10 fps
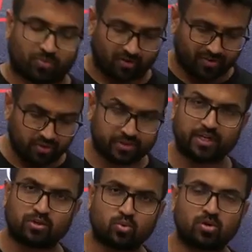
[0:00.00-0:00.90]
When you
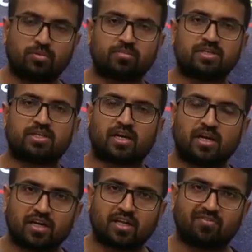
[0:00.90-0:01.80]
say two numbers are
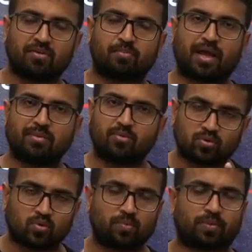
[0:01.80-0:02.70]
relatively prime or
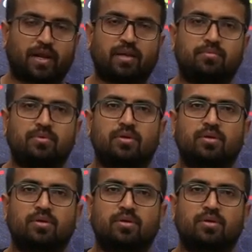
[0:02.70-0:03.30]
co-prime,